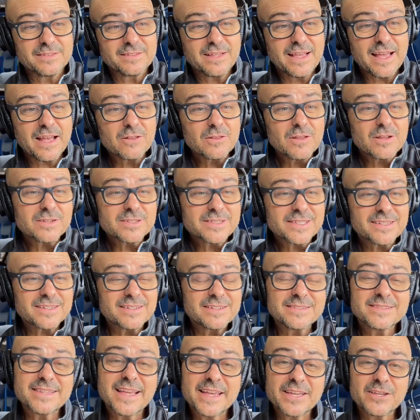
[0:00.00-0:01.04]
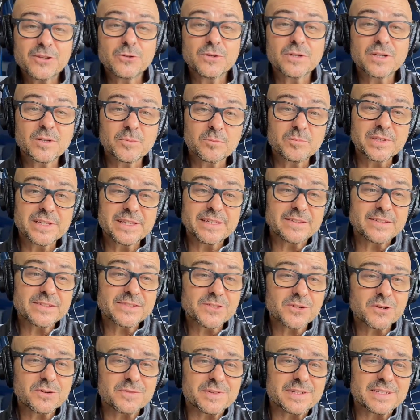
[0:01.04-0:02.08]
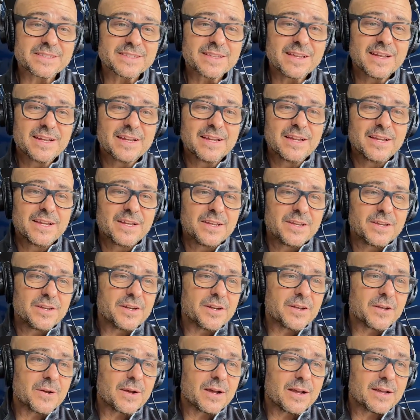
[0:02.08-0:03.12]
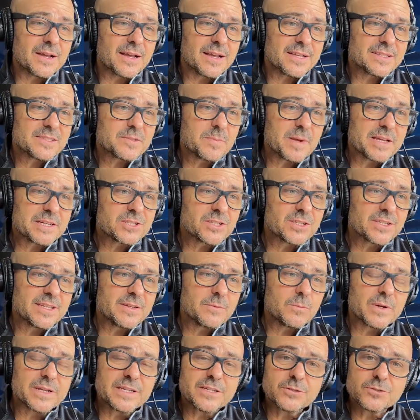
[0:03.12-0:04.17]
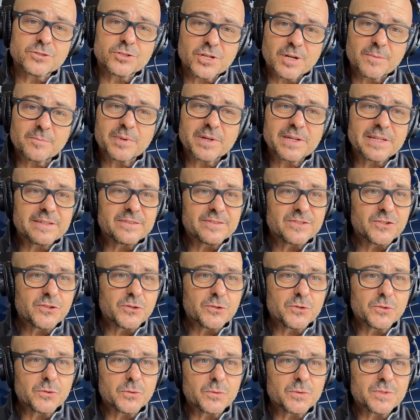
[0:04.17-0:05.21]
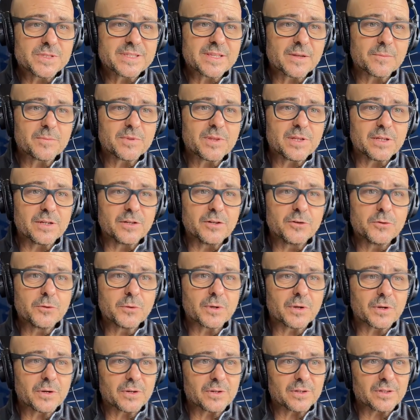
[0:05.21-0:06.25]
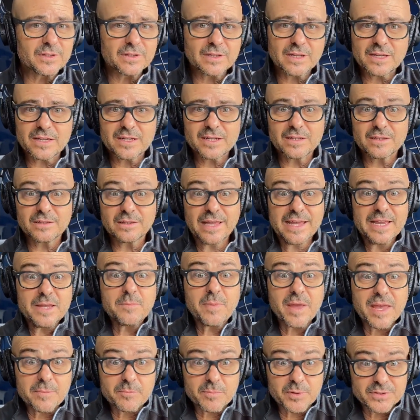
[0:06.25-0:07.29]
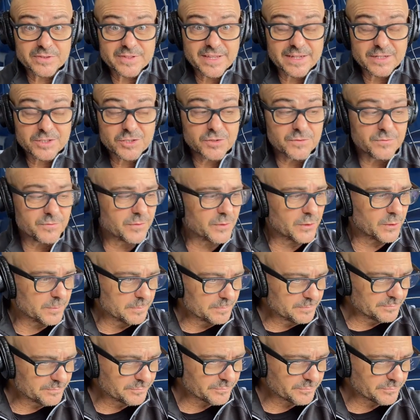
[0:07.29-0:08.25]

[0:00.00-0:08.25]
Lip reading: How long is it going to take you to complete the service? Especially when you're jumping into something newer like paint protection film.